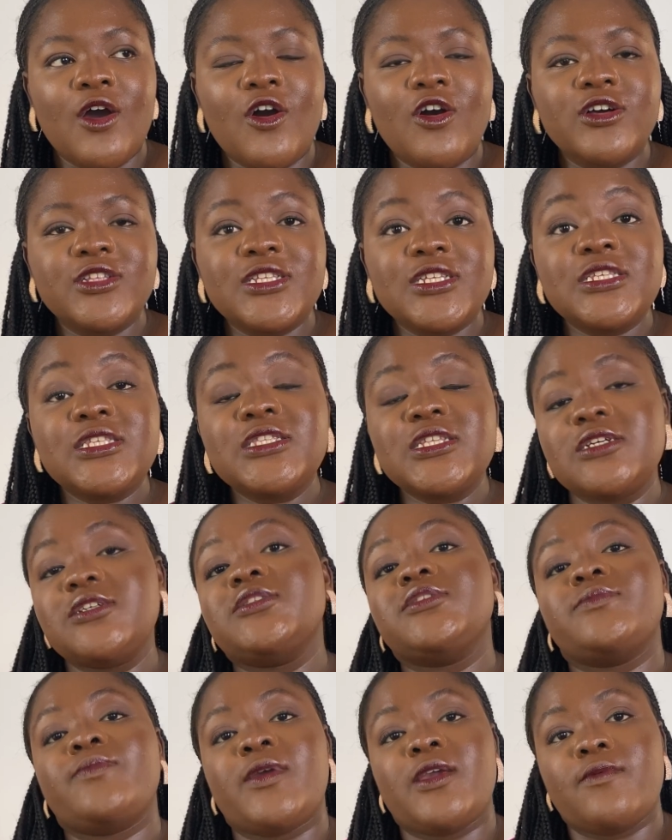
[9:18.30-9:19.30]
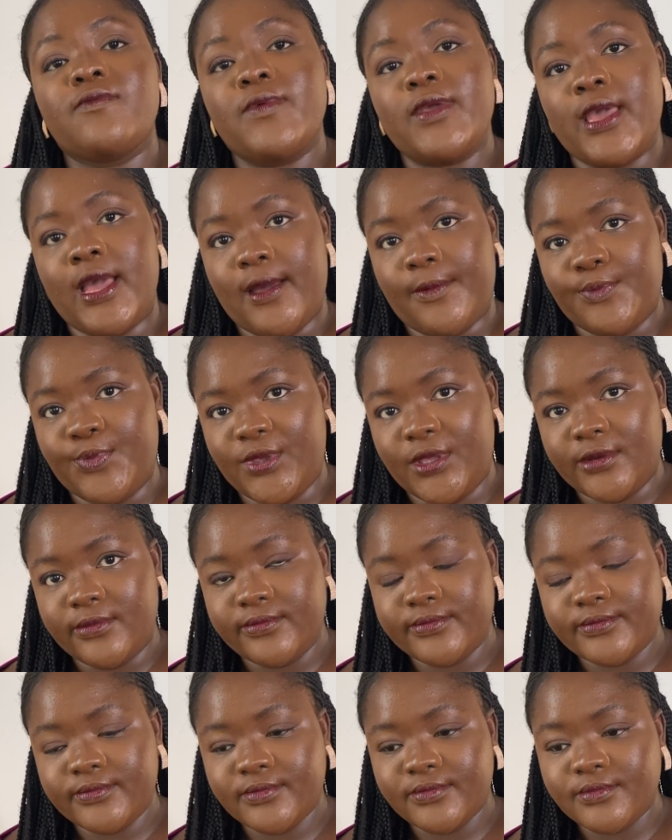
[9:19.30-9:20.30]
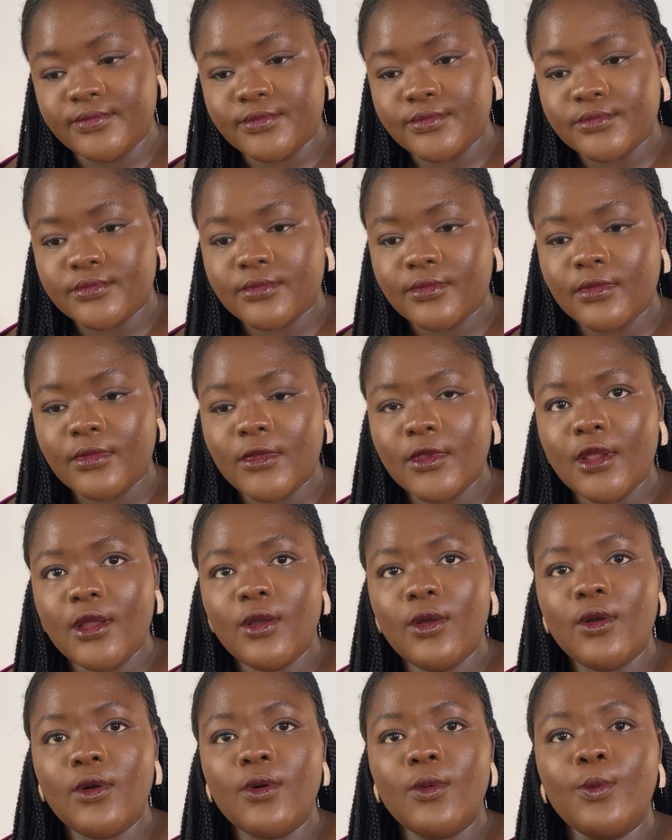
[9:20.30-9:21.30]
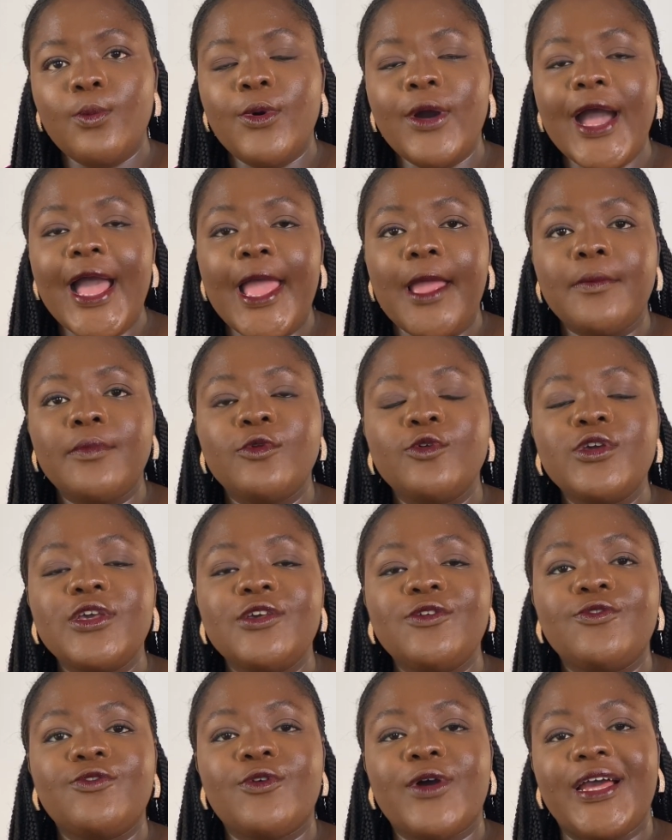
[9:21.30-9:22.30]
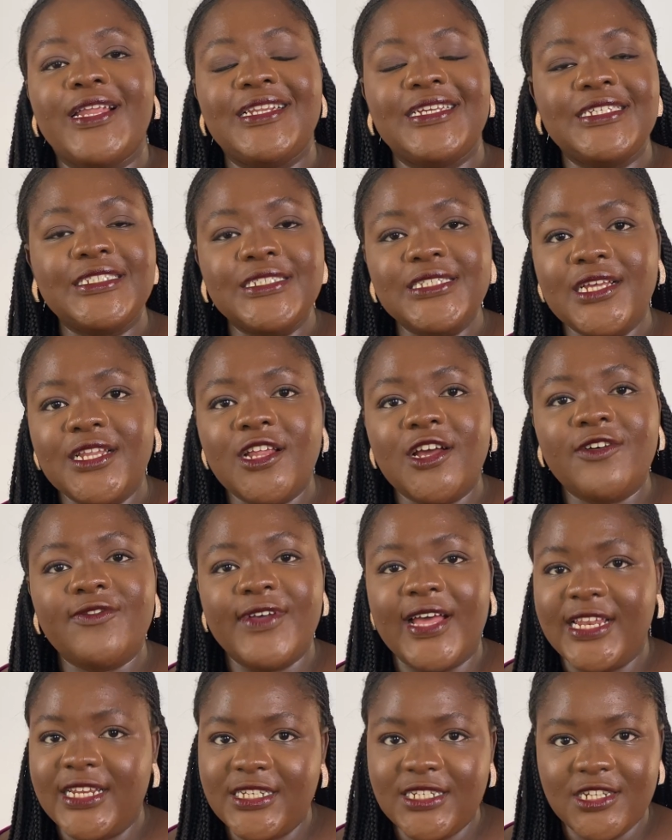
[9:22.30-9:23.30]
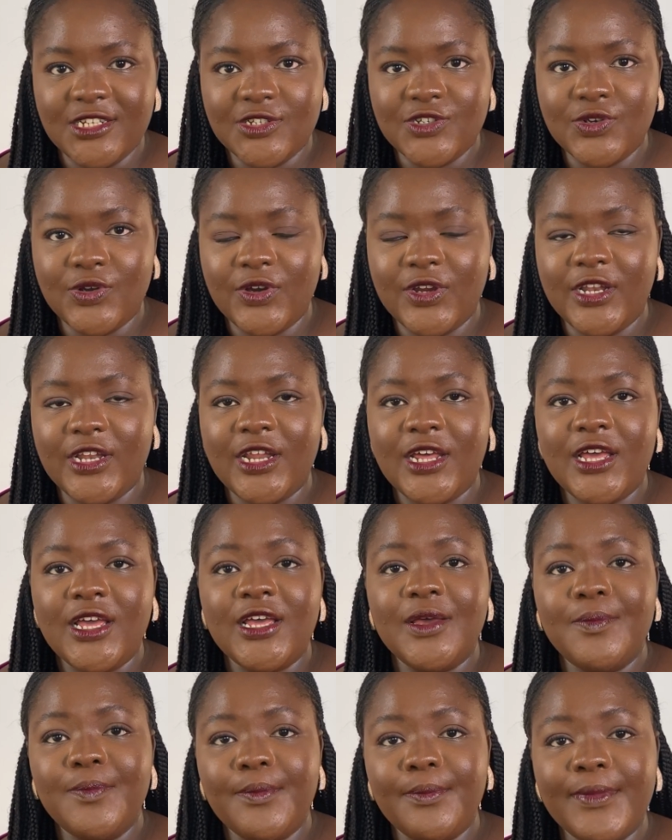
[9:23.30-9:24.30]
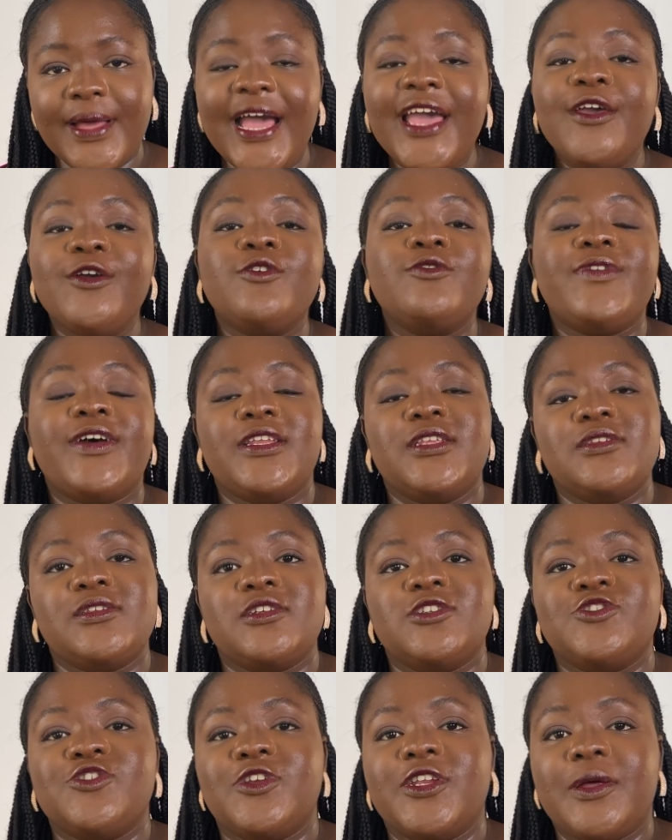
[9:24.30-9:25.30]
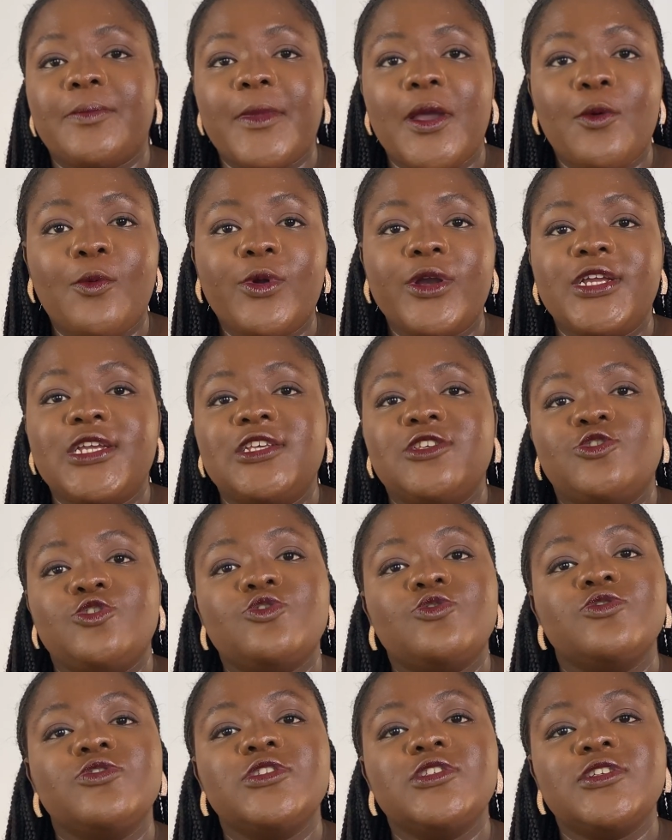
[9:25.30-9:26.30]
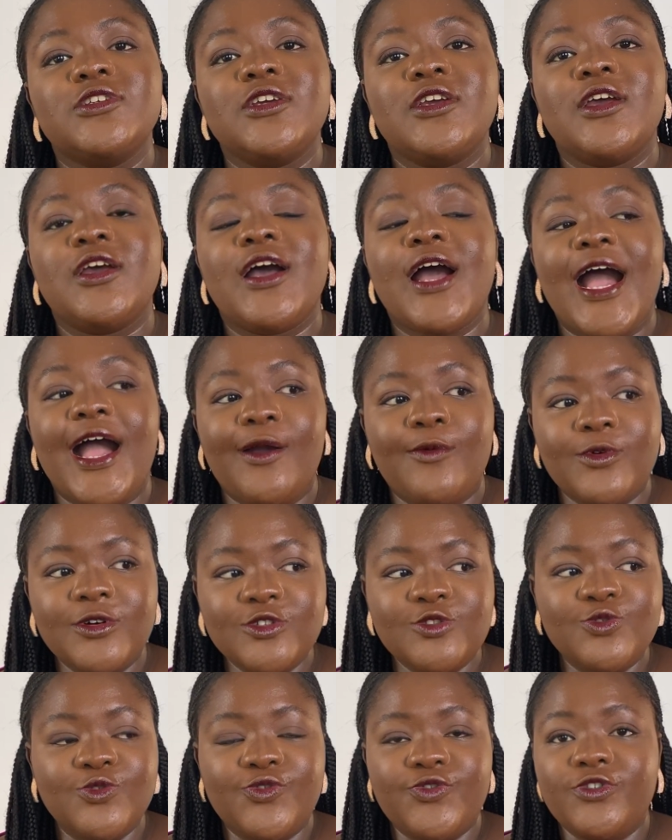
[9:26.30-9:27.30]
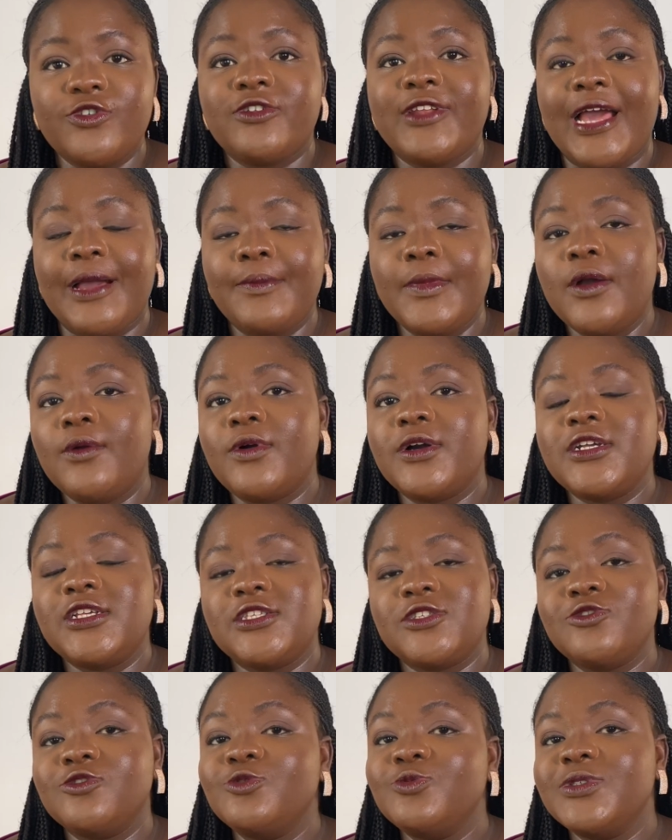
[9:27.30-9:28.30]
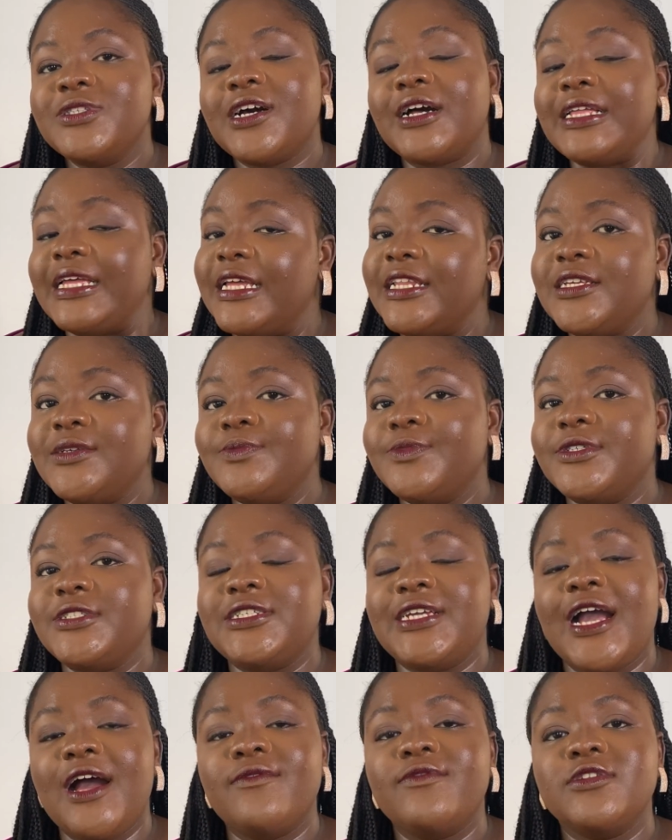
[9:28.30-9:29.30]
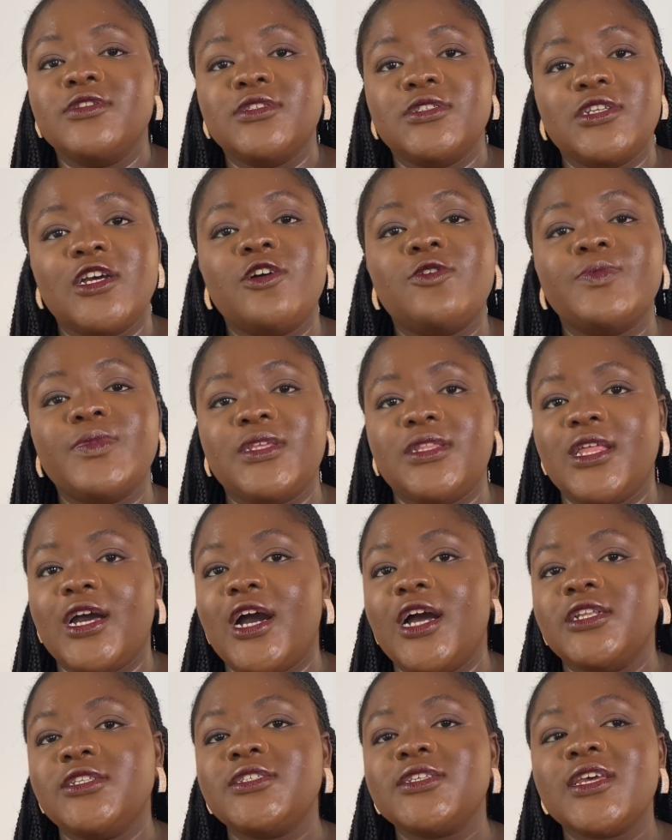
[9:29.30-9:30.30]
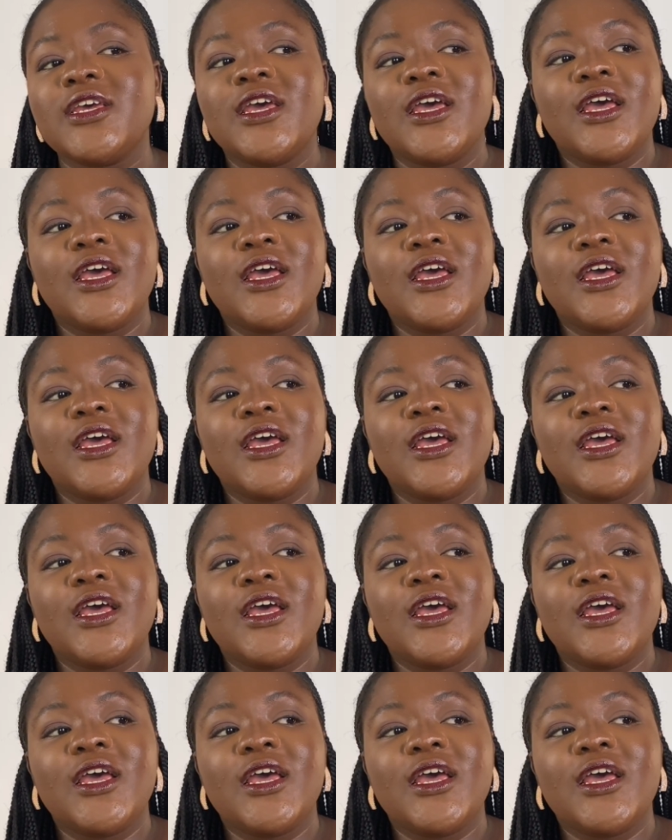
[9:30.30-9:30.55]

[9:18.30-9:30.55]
all these things make me happy, but I am looking for an internal validation, my own validation that my work is good. I want to feel like my work is good without anybody having to tell me that.